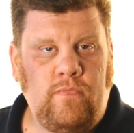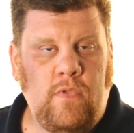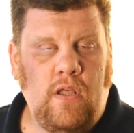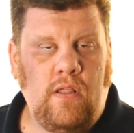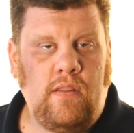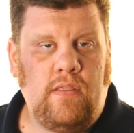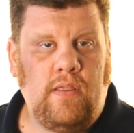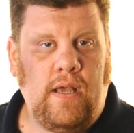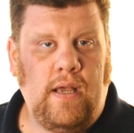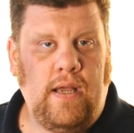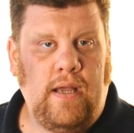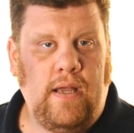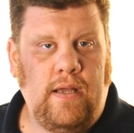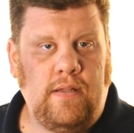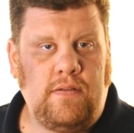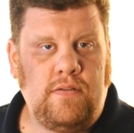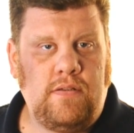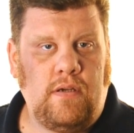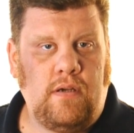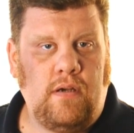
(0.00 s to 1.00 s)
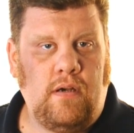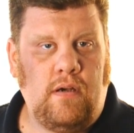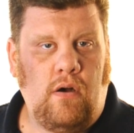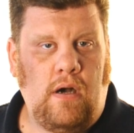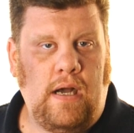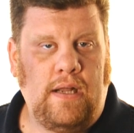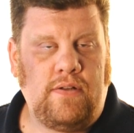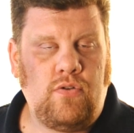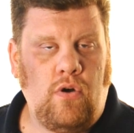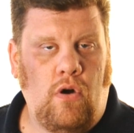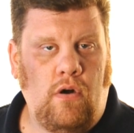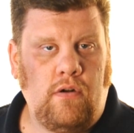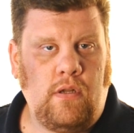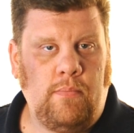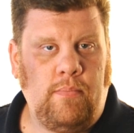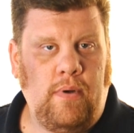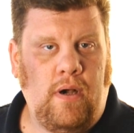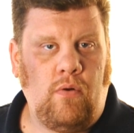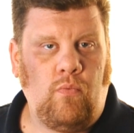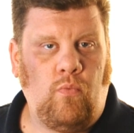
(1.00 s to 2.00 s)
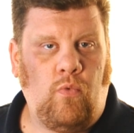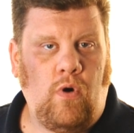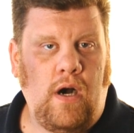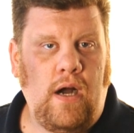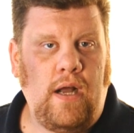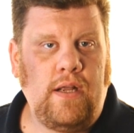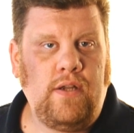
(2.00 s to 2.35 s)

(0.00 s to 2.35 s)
that uh, I talked about why